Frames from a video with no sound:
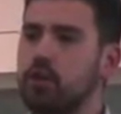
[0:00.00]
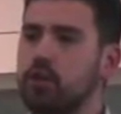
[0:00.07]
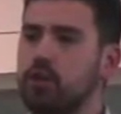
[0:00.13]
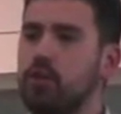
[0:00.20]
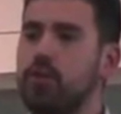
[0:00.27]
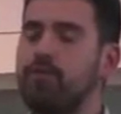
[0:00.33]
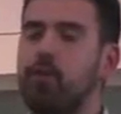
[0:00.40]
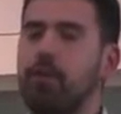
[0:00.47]

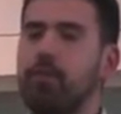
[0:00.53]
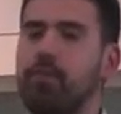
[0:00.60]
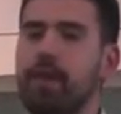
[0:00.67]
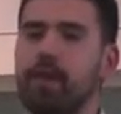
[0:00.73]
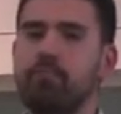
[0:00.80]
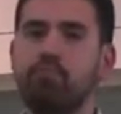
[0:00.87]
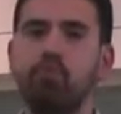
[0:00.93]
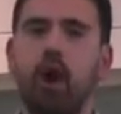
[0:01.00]
So what if you can
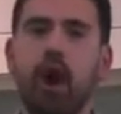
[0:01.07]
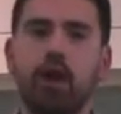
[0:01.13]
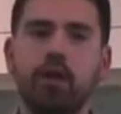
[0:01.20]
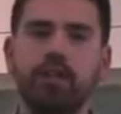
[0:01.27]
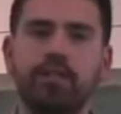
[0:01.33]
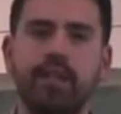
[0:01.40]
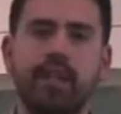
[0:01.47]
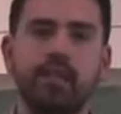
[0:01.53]
make
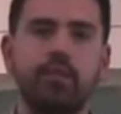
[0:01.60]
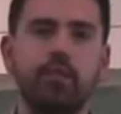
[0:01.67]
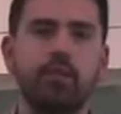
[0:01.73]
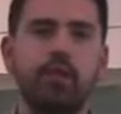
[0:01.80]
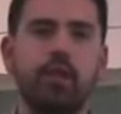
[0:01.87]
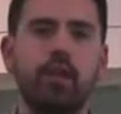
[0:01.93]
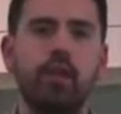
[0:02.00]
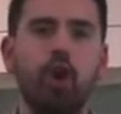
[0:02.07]
products that
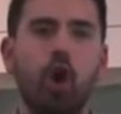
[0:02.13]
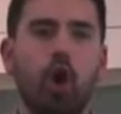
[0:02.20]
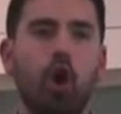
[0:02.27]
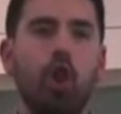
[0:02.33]
actually